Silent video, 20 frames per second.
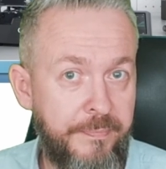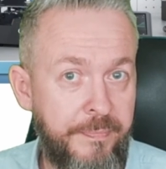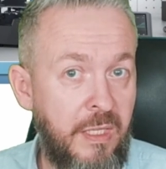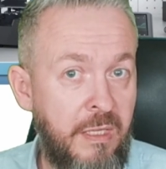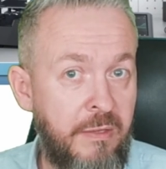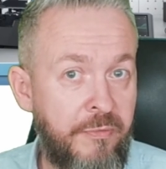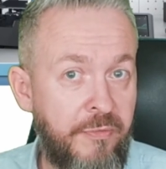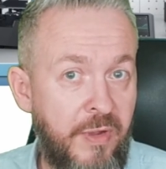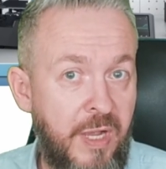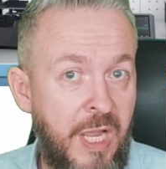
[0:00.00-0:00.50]

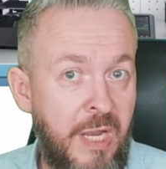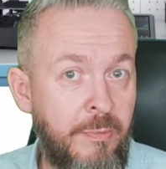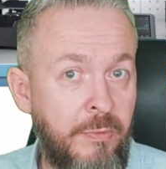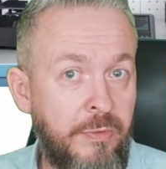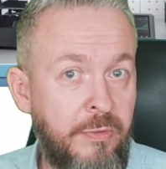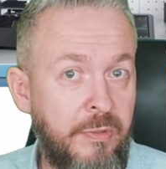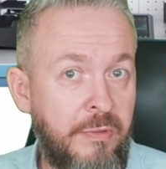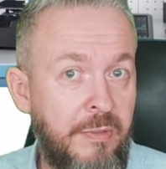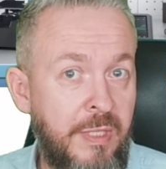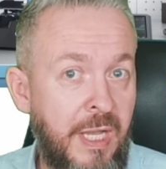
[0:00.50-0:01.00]
If I
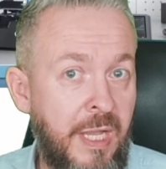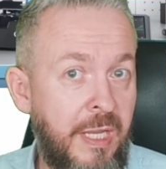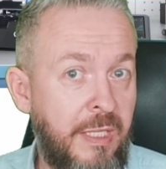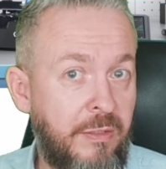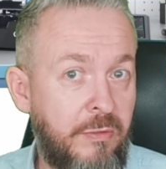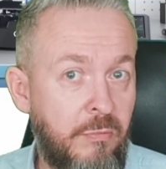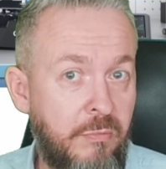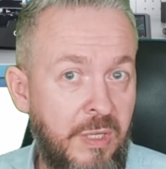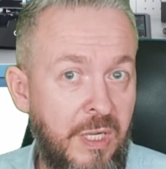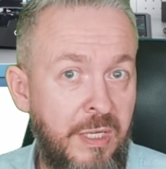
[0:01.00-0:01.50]
would dye
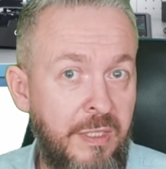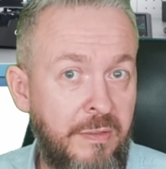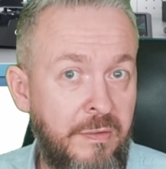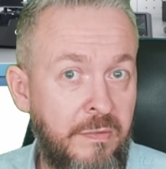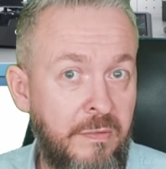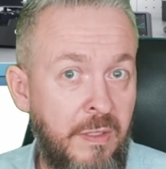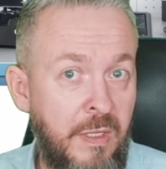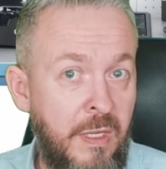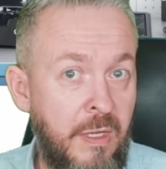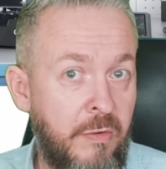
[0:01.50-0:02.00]
it
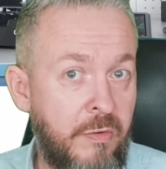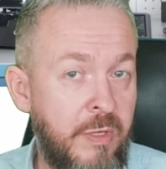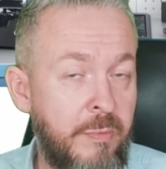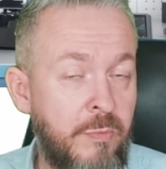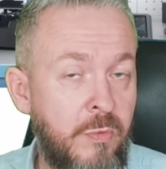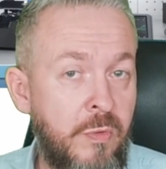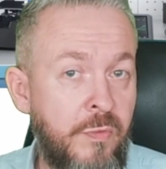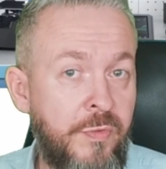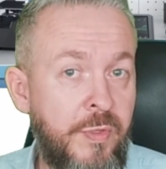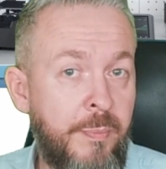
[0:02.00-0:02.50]
white,
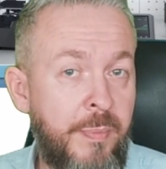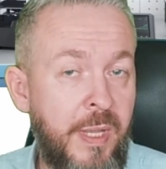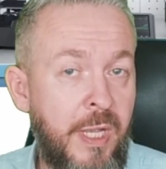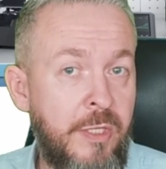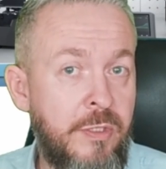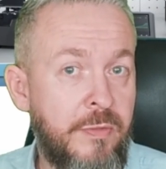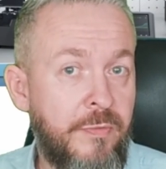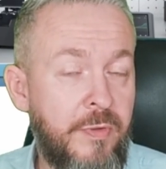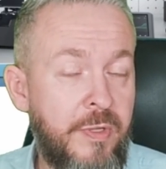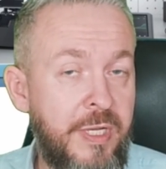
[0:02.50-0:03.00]
remove the
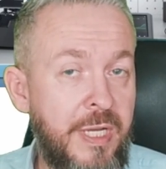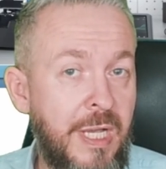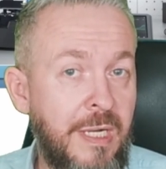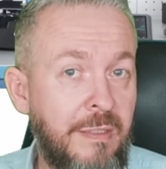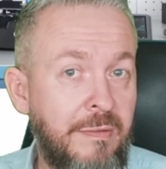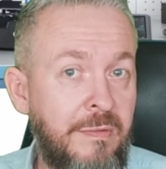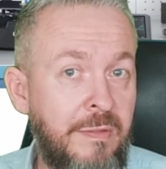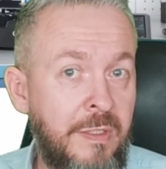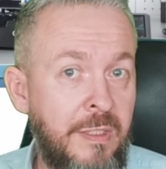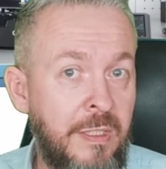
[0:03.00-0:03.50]
badge of
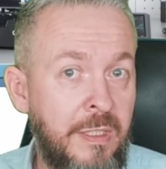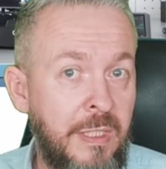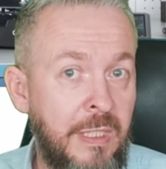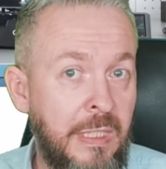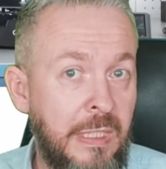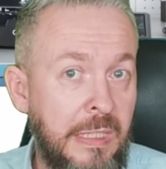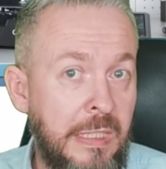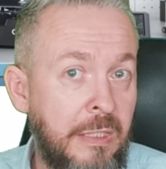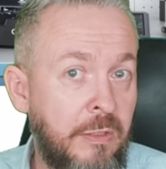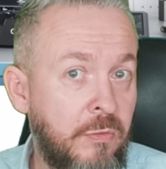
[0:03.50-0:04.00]
Creality,
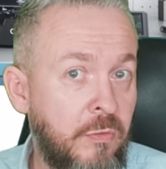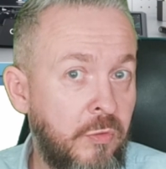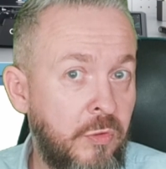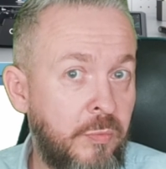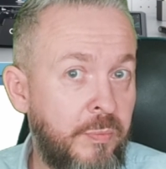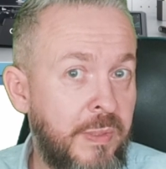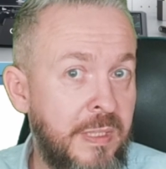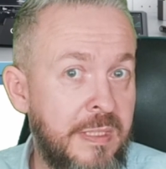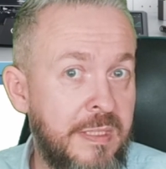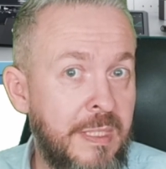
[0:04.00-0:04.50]
it
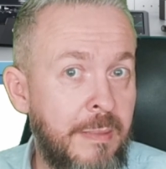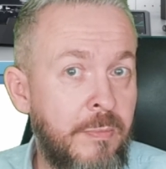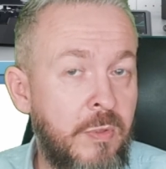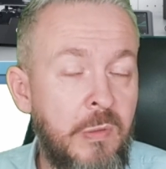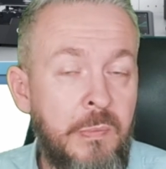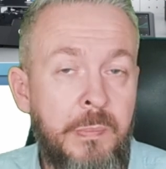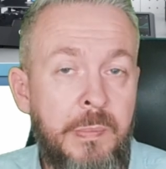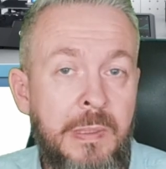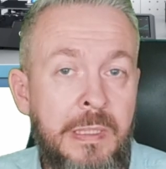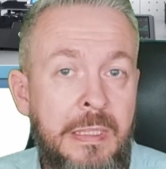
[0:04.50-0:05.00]
could be some
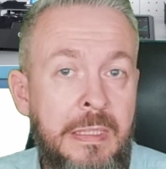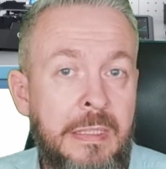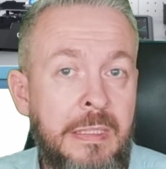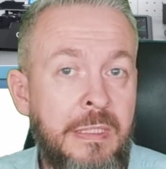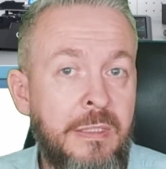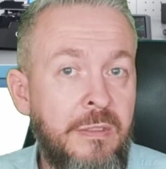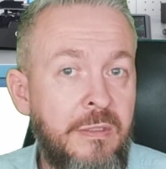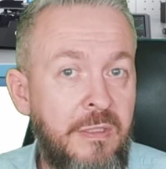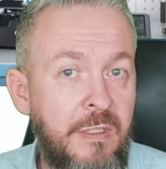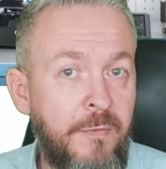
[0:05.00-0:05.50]

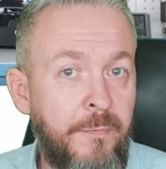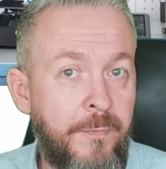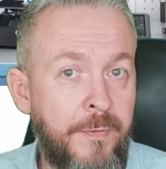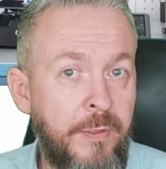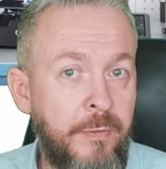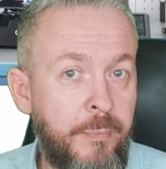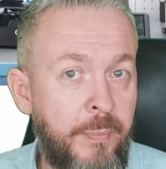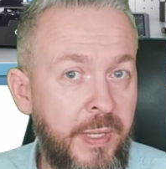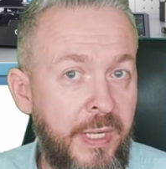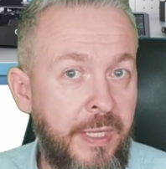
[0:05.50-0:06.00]
completely
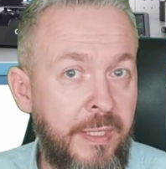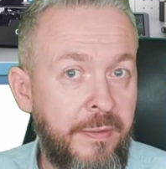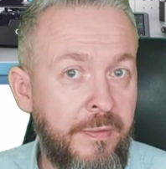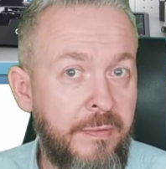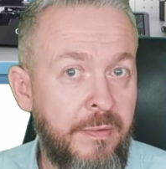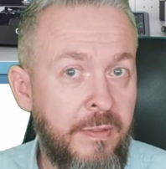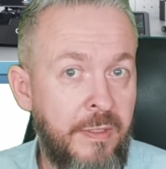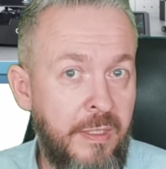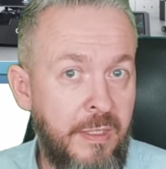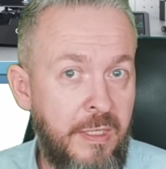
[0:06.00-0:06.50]
different brand
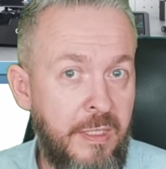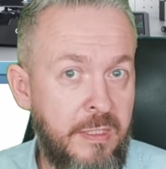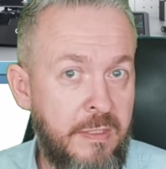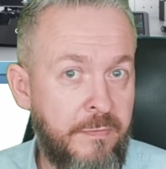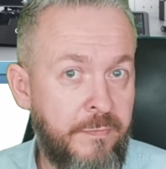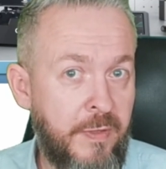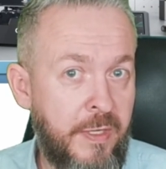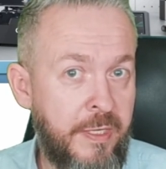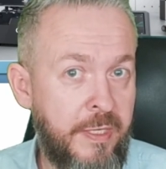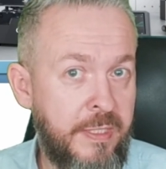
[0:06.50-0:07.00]
as
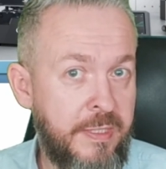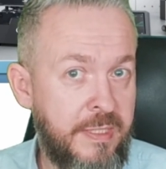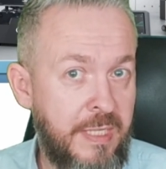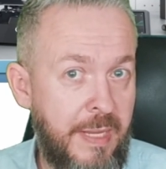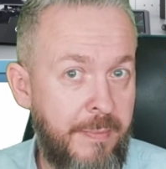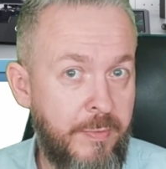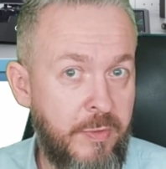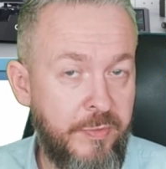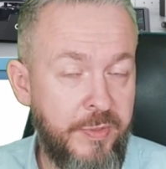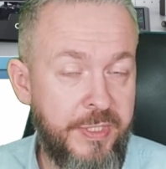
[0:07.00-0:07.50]
far as
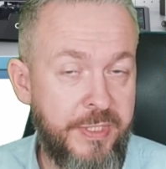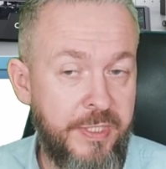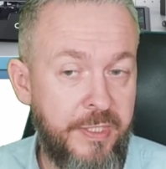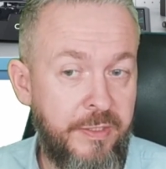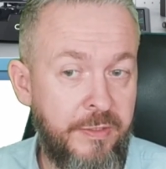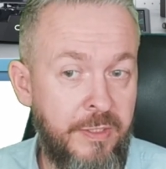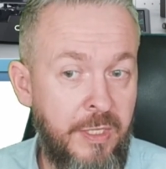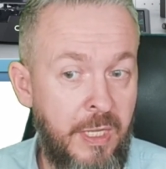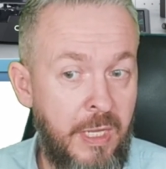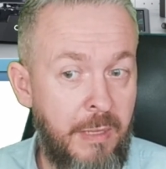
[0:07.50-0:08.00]
I'm
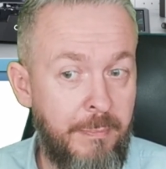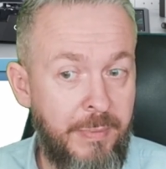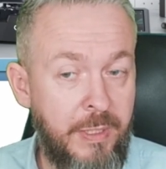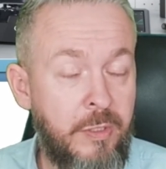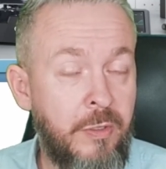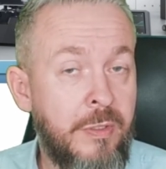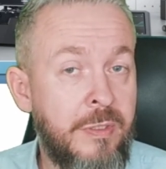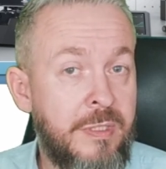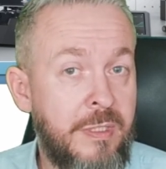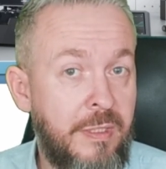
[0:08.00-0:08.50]
concerned,
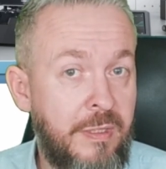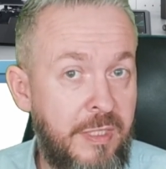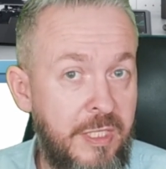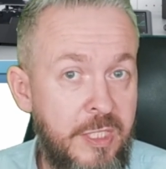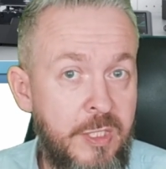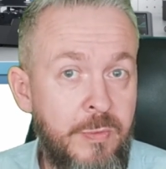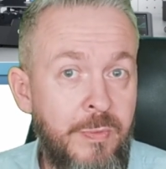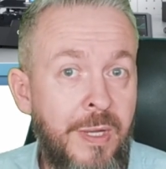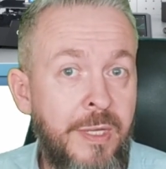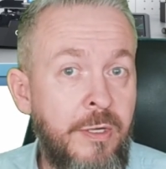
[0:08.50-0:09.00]
because
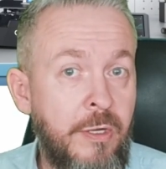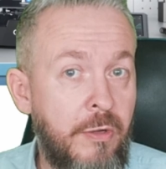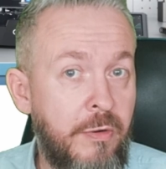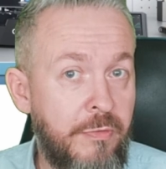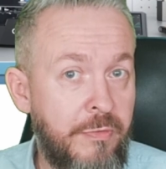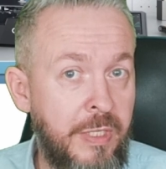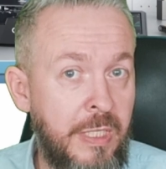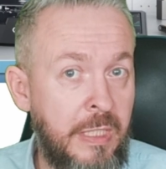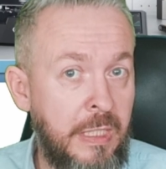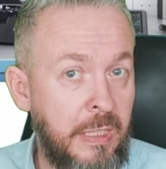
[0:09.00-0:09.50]
this one
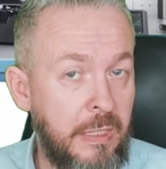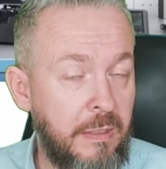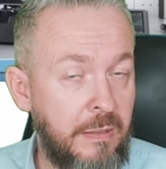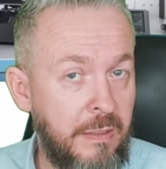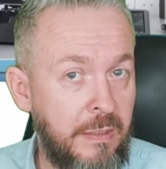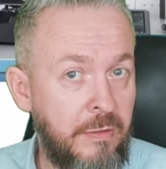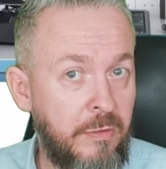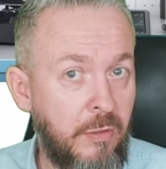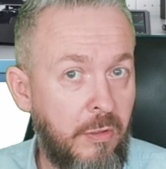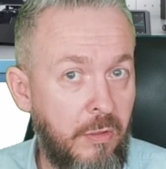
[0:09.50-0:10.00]
really
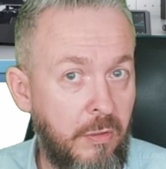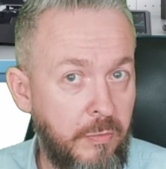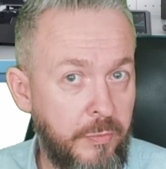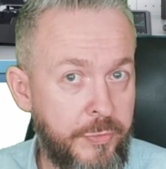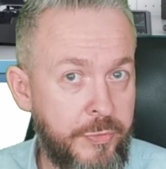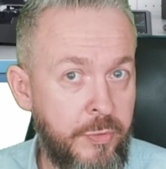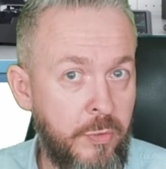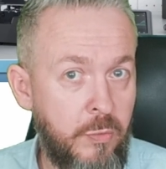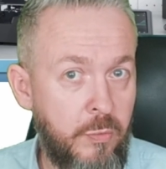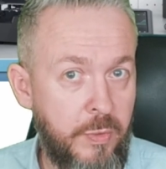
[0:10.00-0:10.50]
did
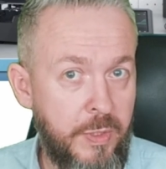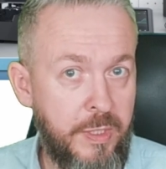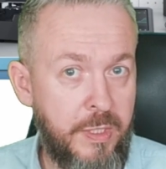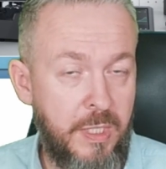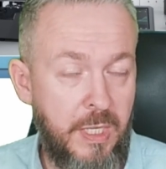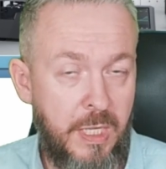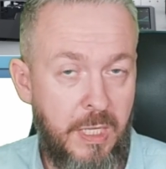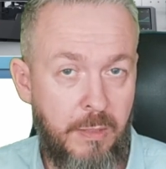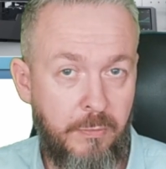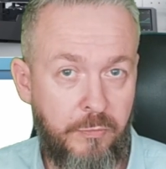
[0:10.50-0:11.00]
also
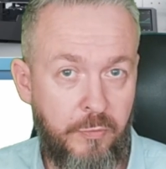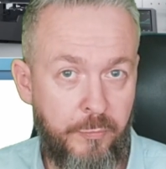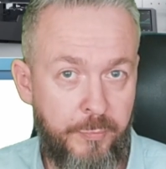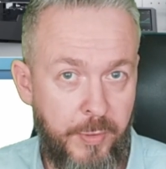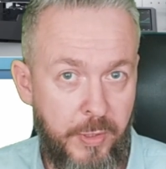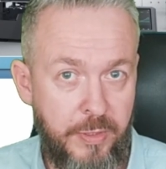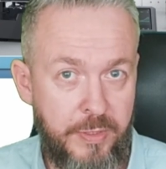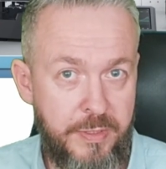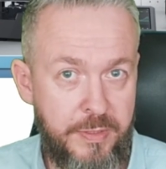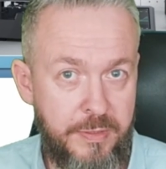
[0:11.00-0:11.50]
work out of
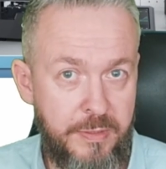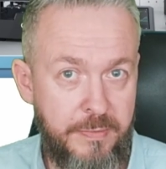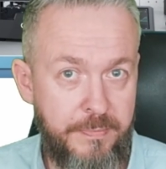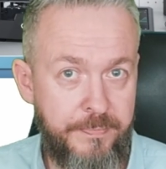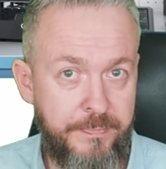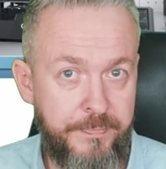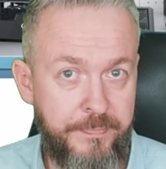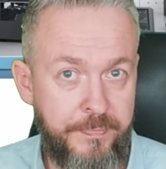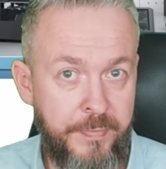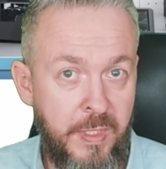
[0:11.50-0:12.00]
box.
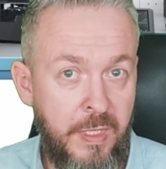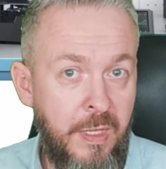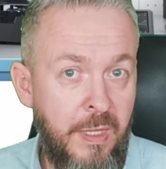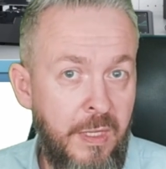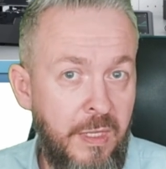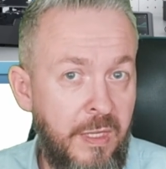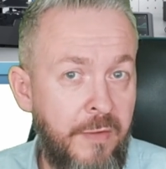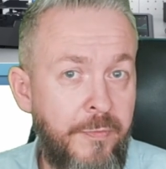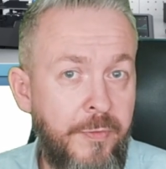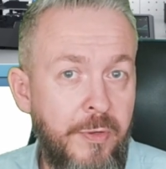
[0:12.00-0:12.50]

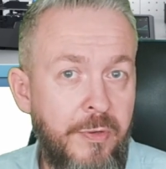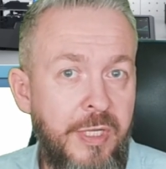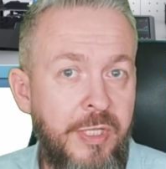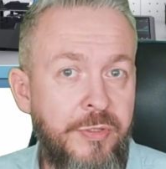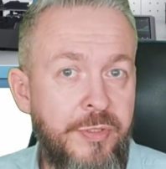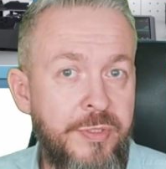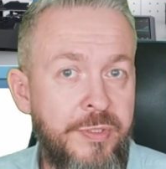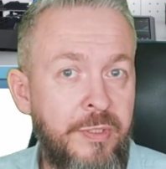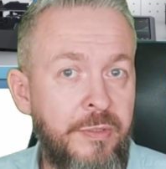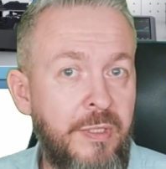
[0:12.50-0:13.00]
If you're
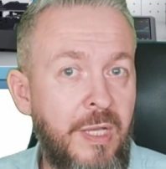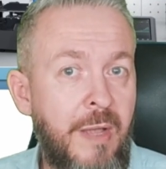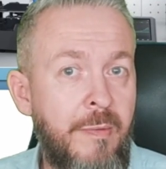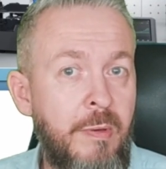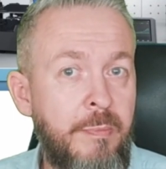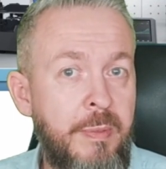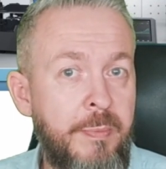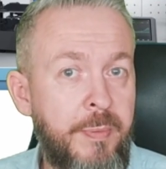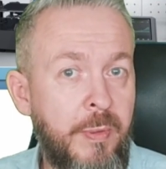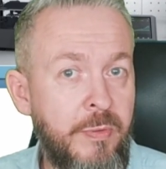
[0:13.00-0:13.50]
interested, I
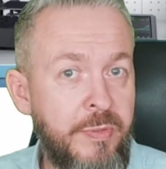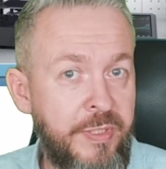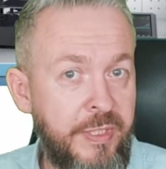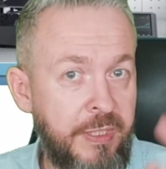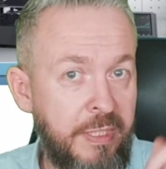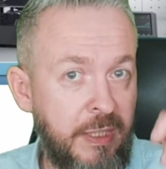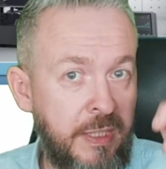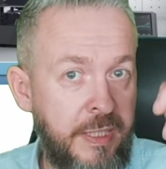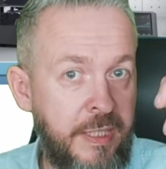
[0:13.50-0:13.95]
will be posting a